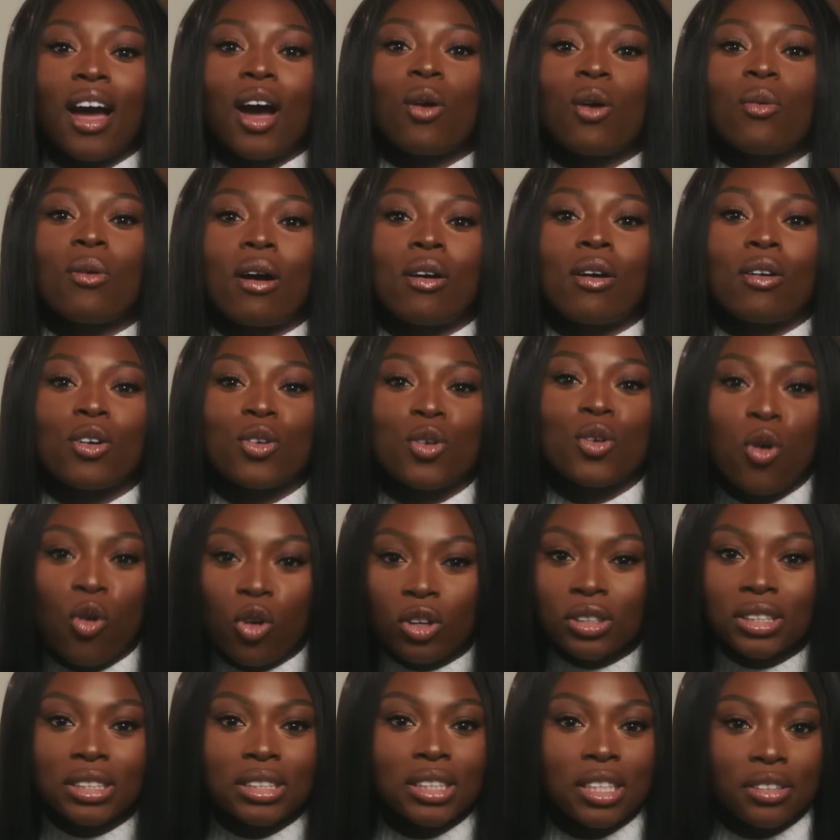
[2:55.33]
Well,
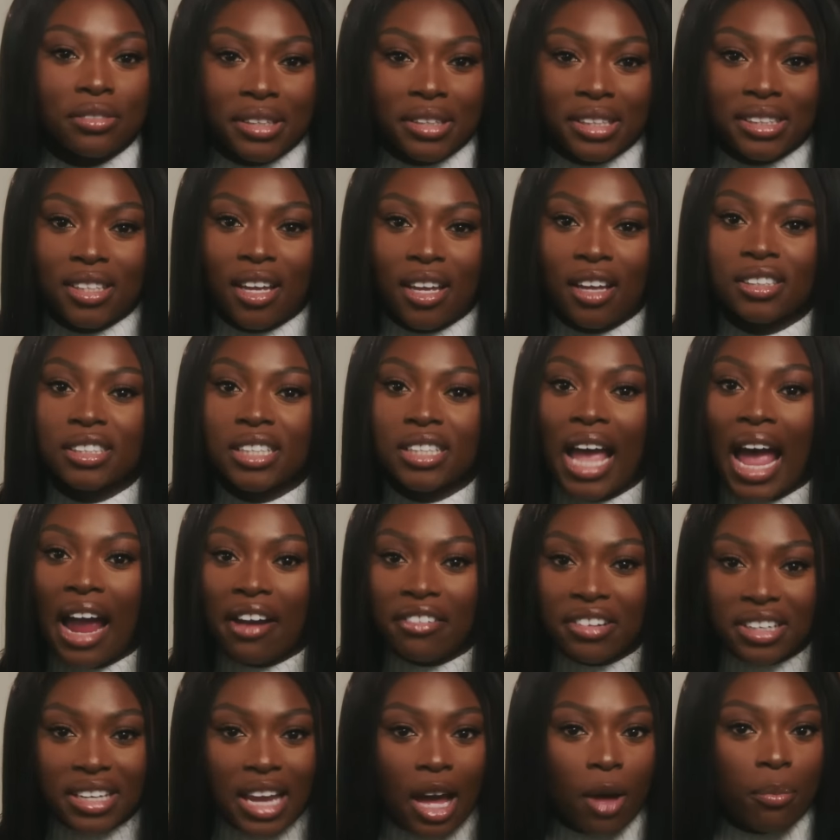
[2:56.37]
according to research
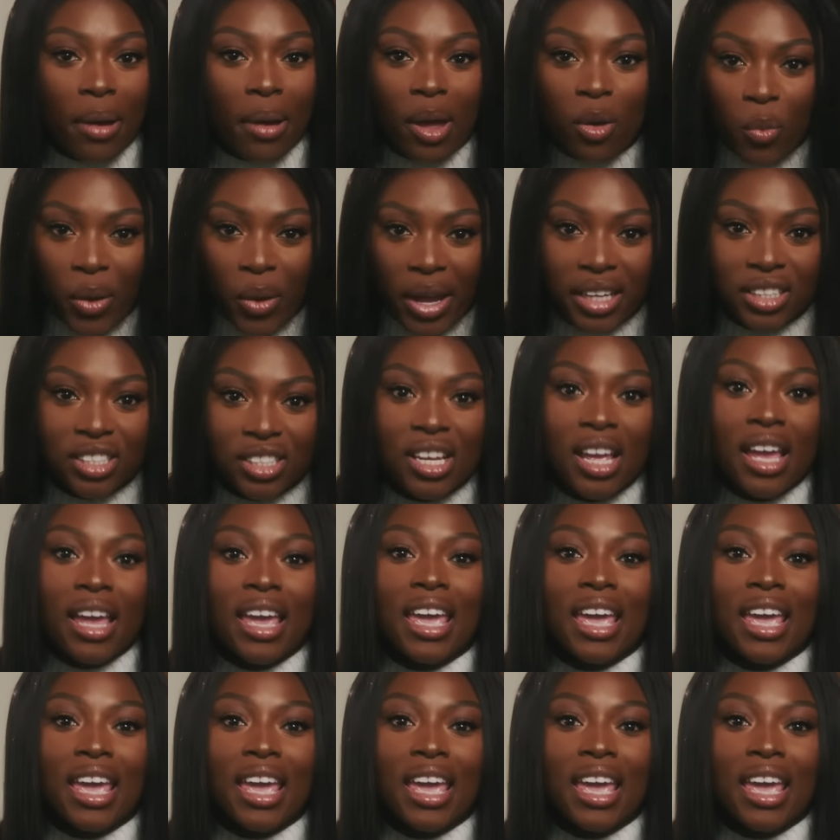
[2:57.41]
carried out by Which?